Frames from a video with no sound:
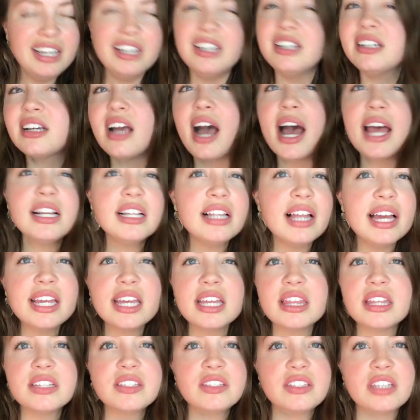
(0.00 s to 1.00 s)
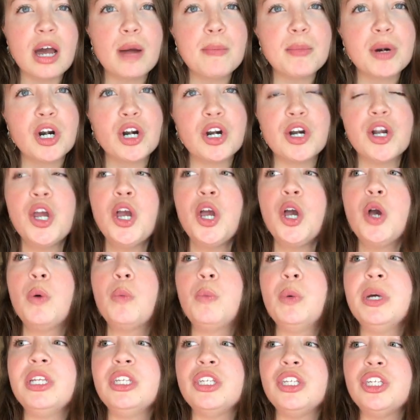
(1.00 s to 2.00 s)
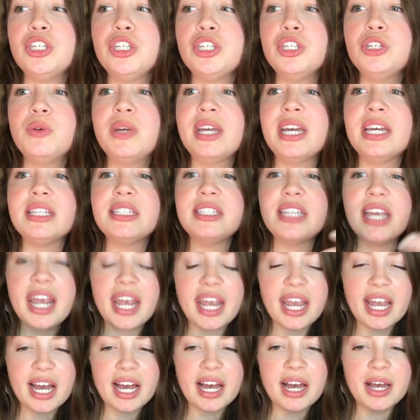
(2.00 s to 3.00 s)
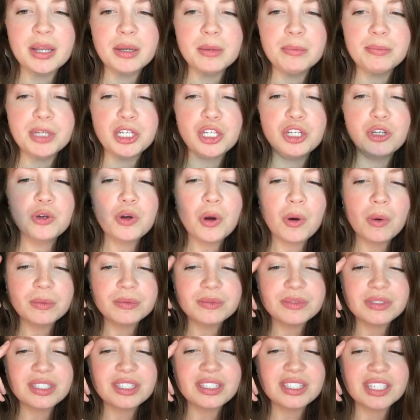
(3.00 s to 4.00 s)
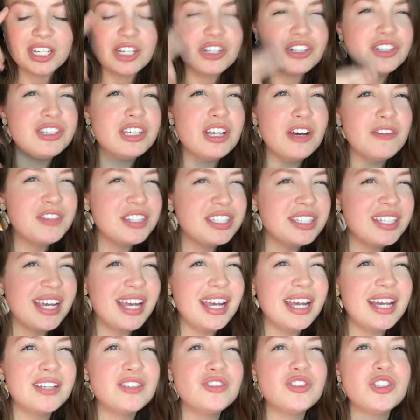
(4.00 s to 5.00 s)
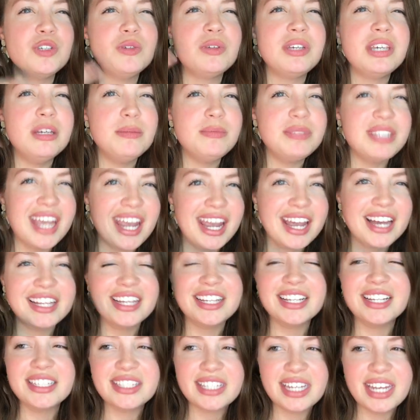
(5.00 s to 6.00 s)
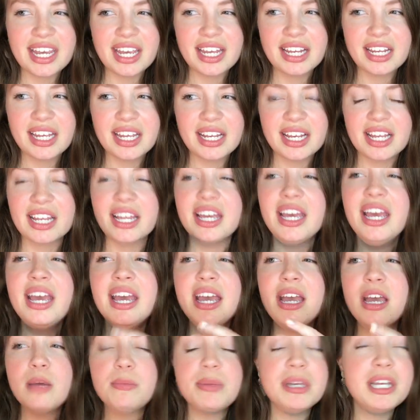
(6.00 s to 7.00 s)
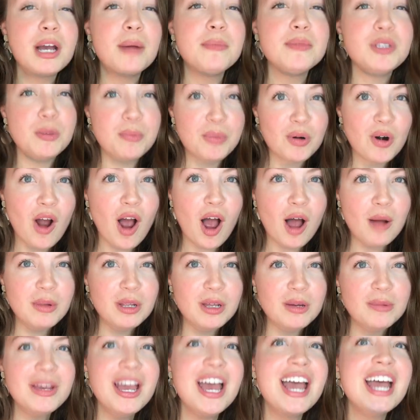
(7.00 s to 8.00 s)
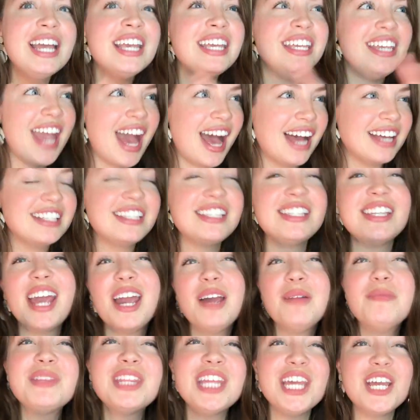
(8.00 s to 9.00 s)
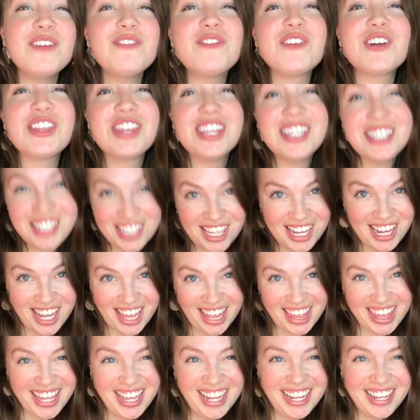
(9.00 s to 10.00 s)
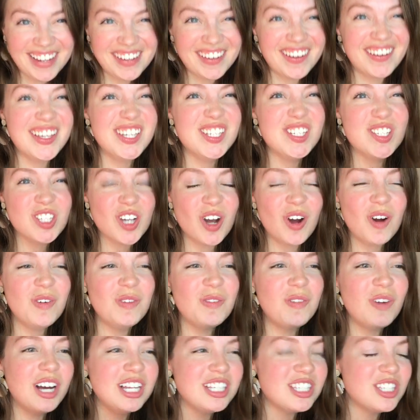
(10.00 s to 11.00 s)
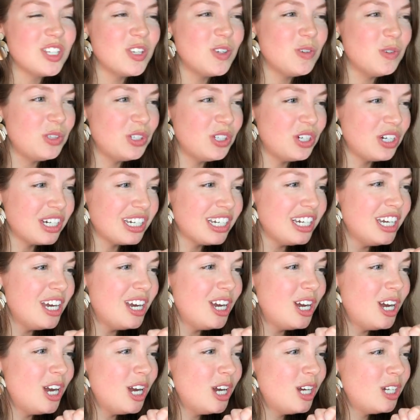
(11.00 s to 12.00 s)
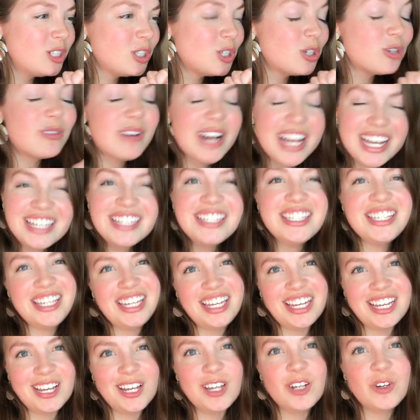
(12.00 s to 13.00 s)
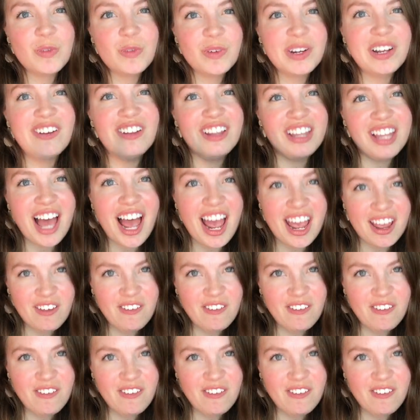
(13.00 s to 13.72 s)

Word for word: kind of like in the summer when you get tan, but you don't see yourself as tan, so you keep tanning and tanning and it becomes a problem. Yeah, same thing for the teeth. you know, you don't want to look crazy in real life.